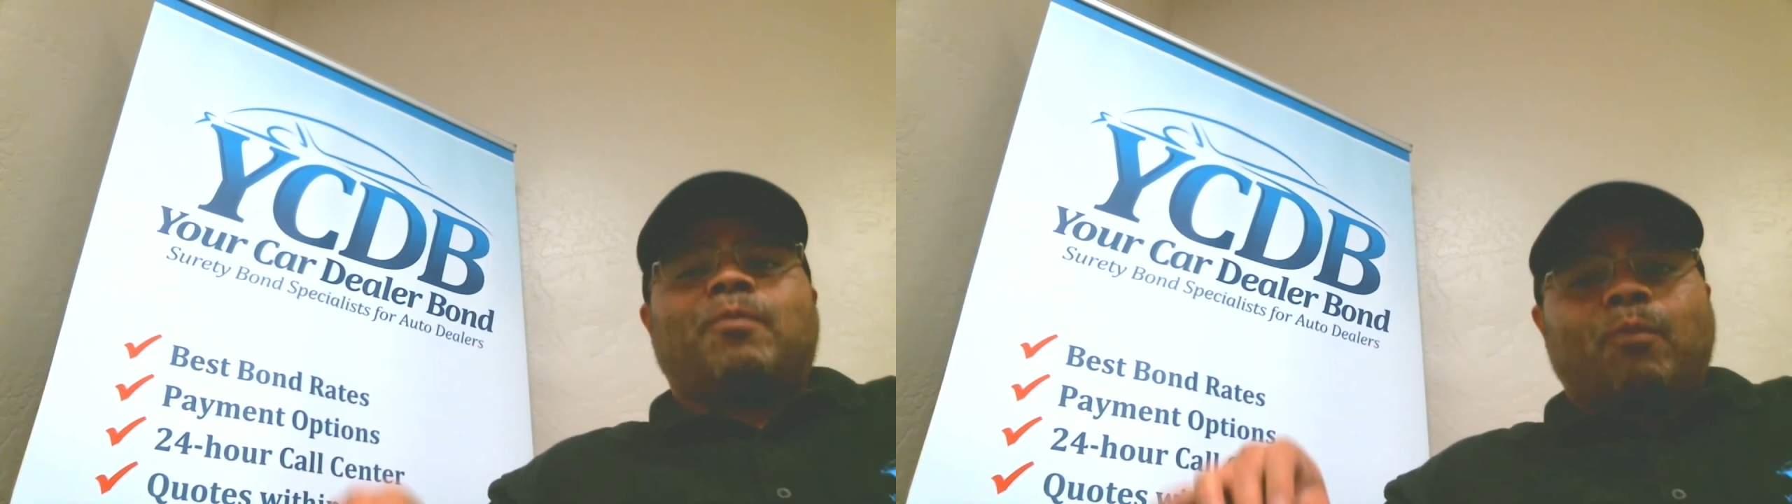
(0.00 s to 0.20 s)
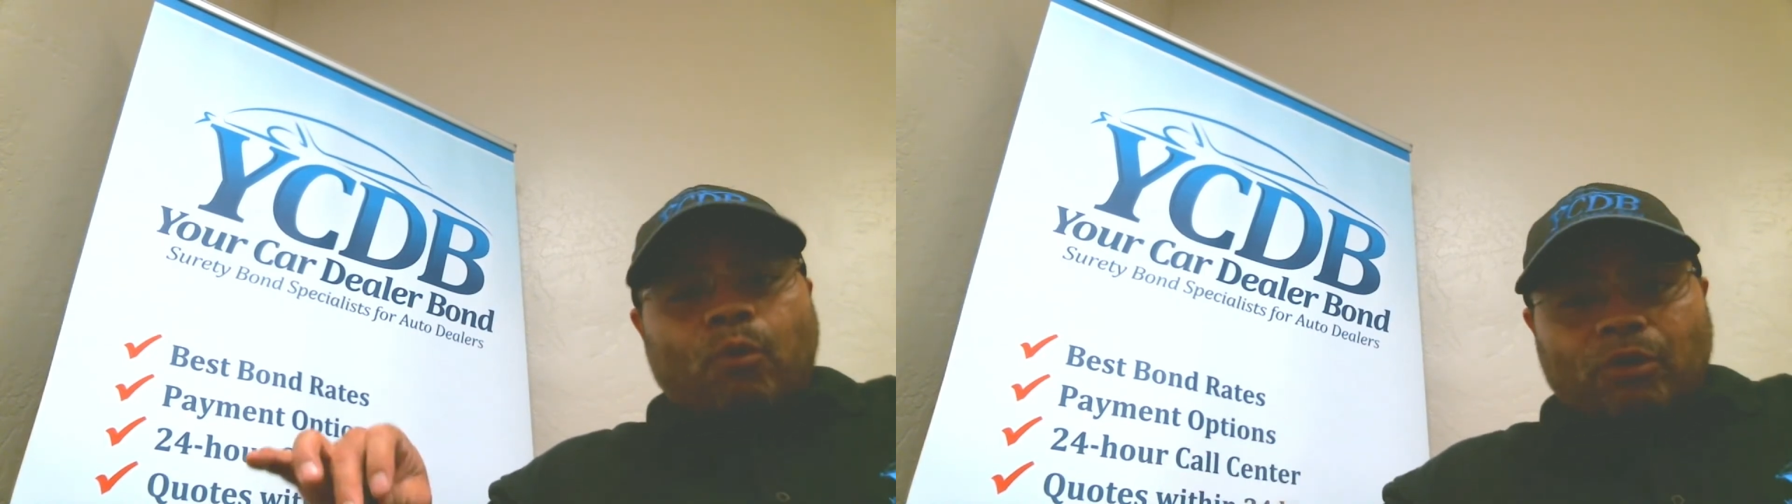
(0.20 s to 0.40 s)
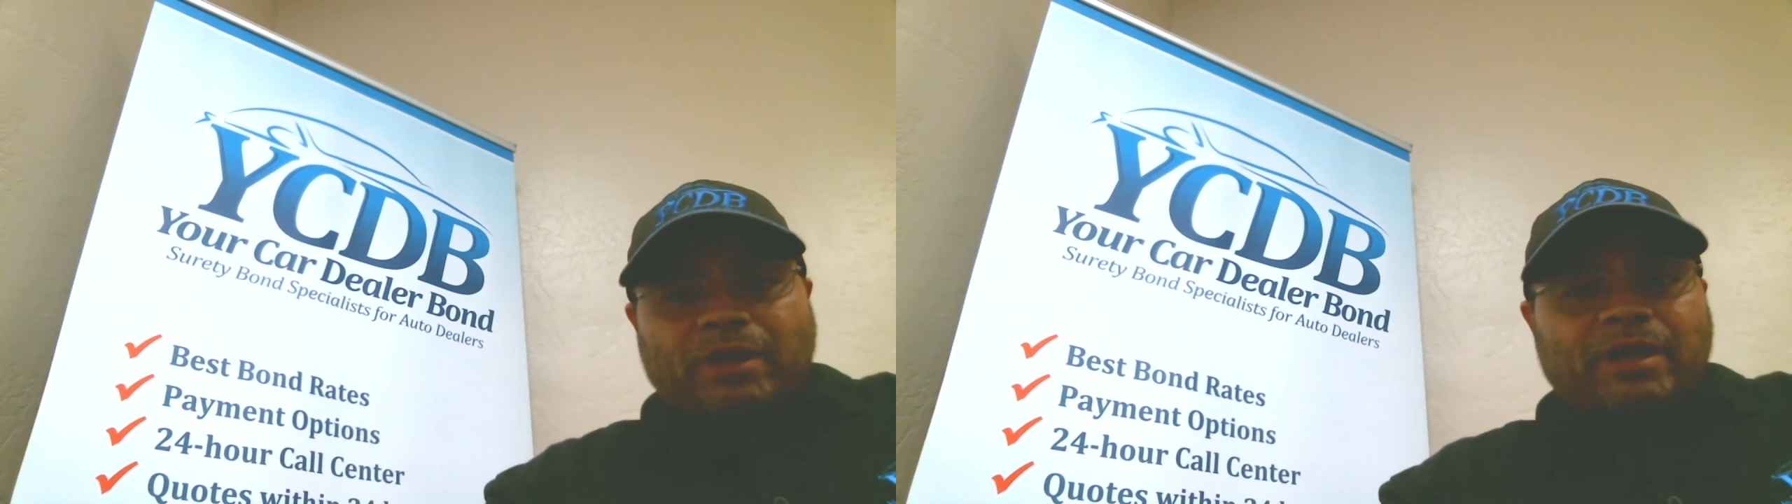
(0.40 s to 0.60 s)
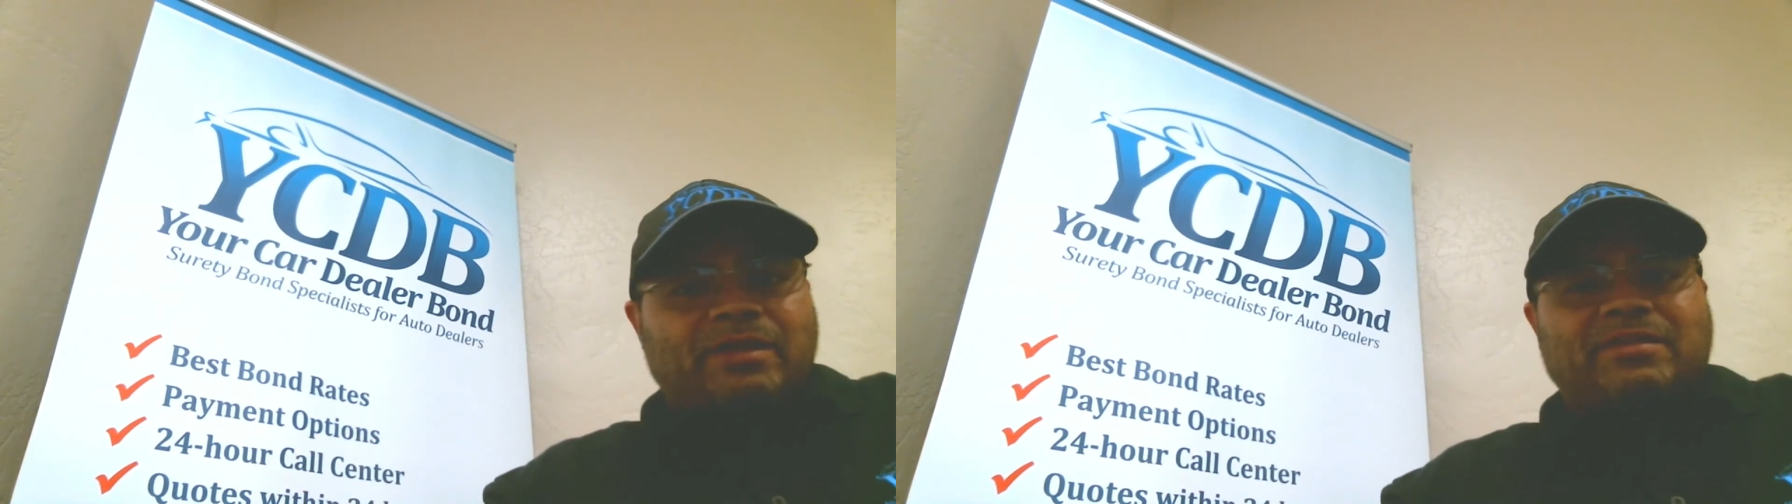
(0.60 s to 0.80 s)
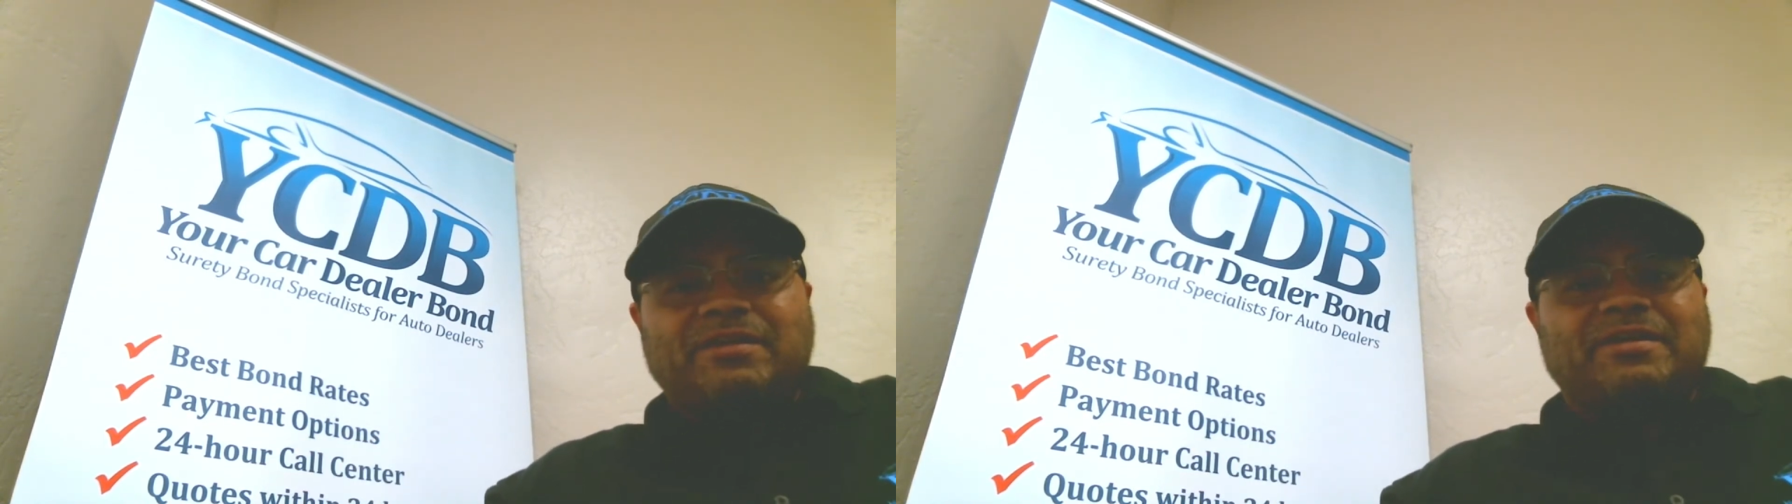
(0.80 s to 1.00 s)
work
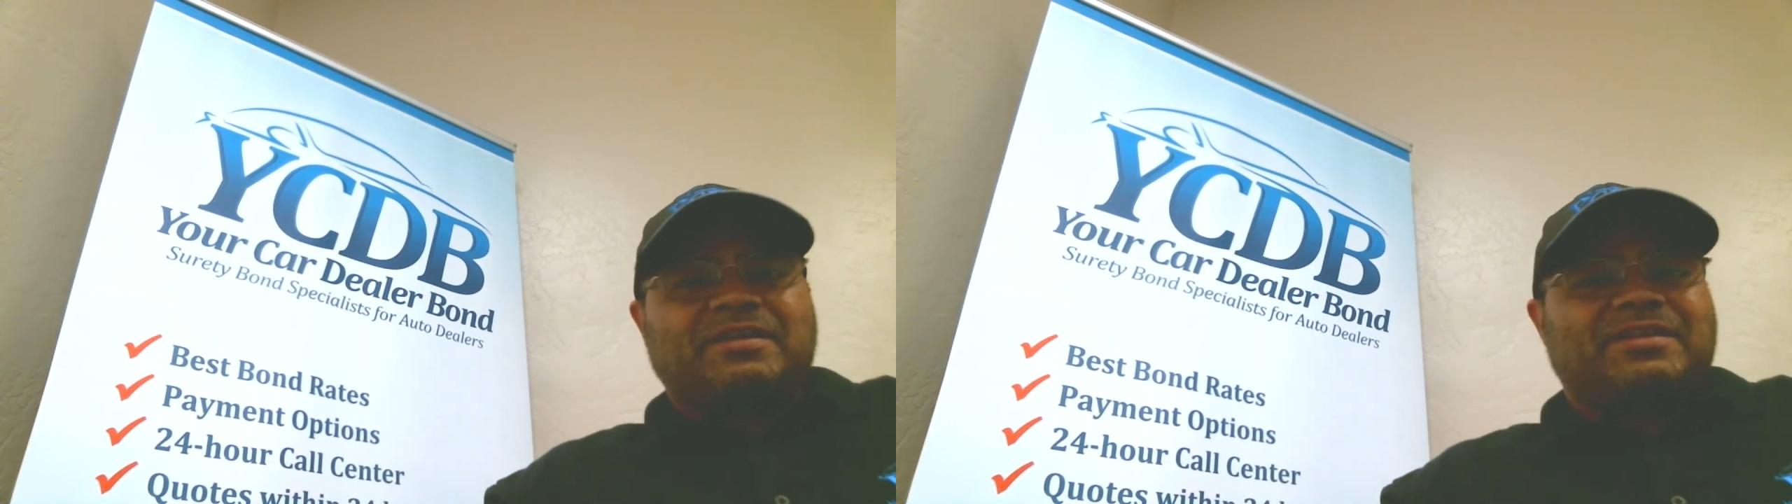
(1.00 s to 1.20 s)
ethic.